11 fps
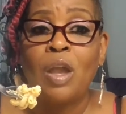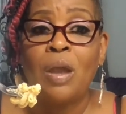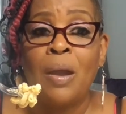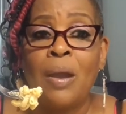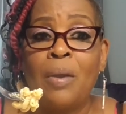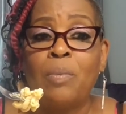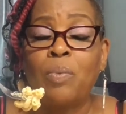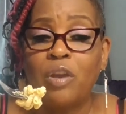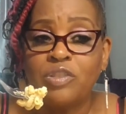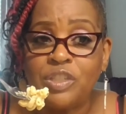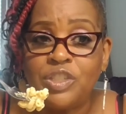
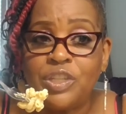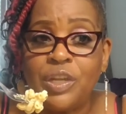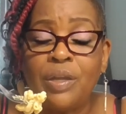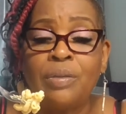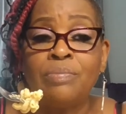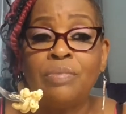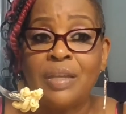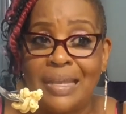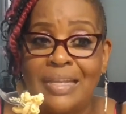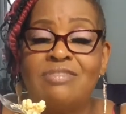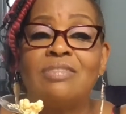Worcestershire,
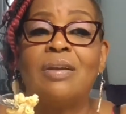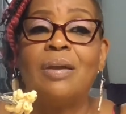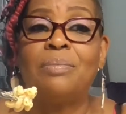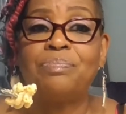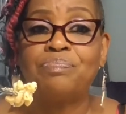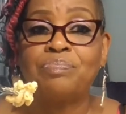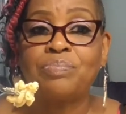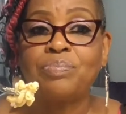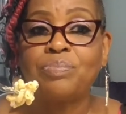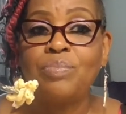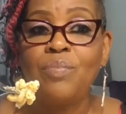ketchup,
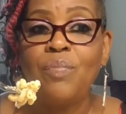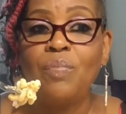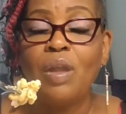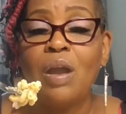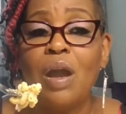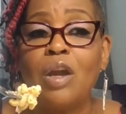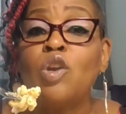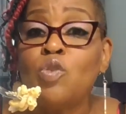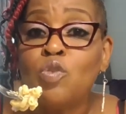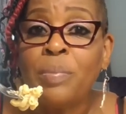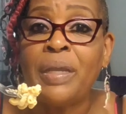
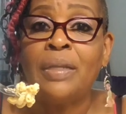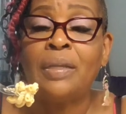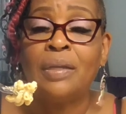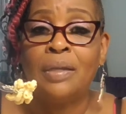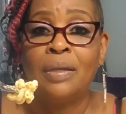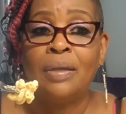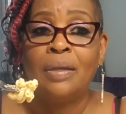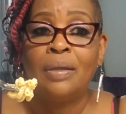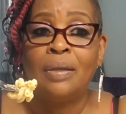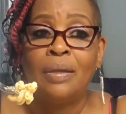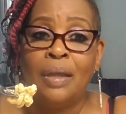cumin,
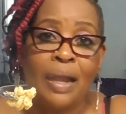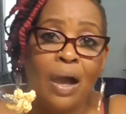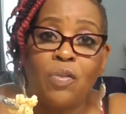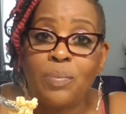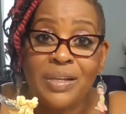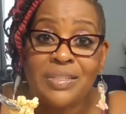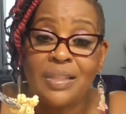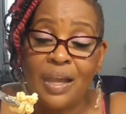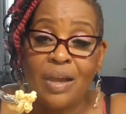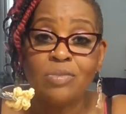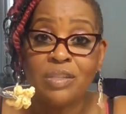and all the rest of
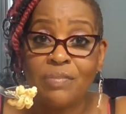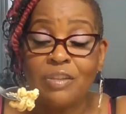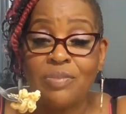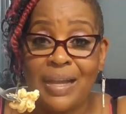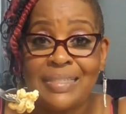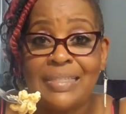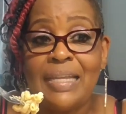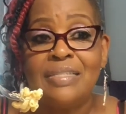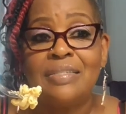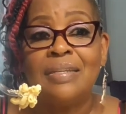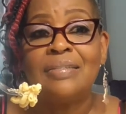the host of the dry
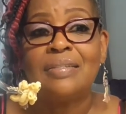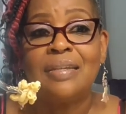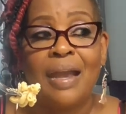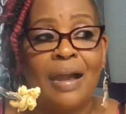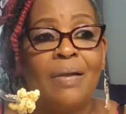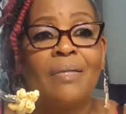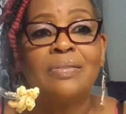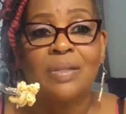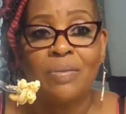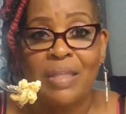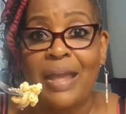seasonings, y'all.
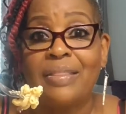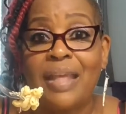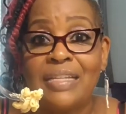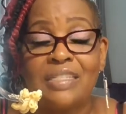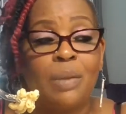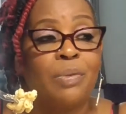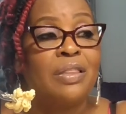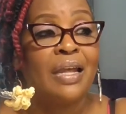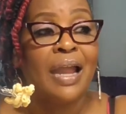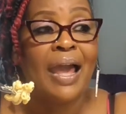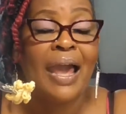So that's simmering.
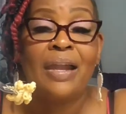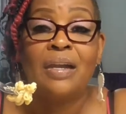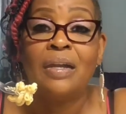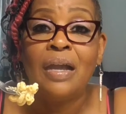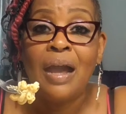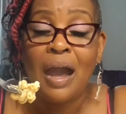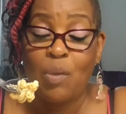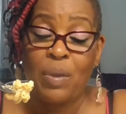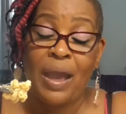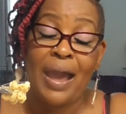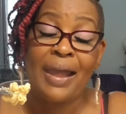Then I had
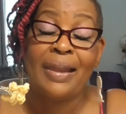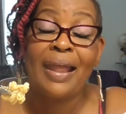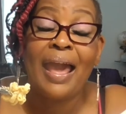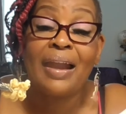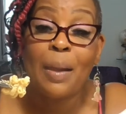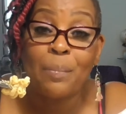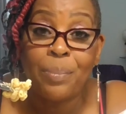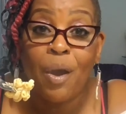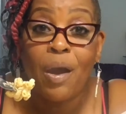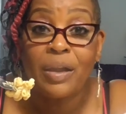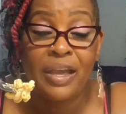I
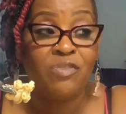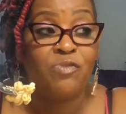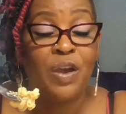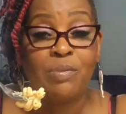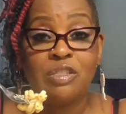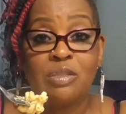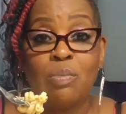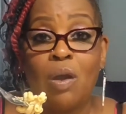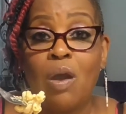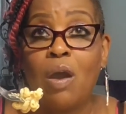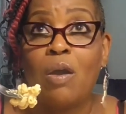bought a very
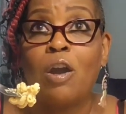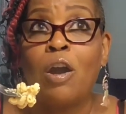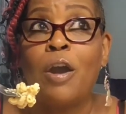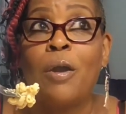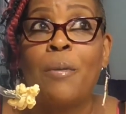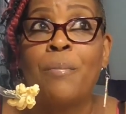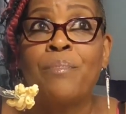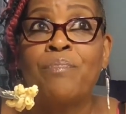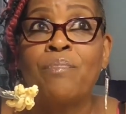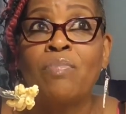small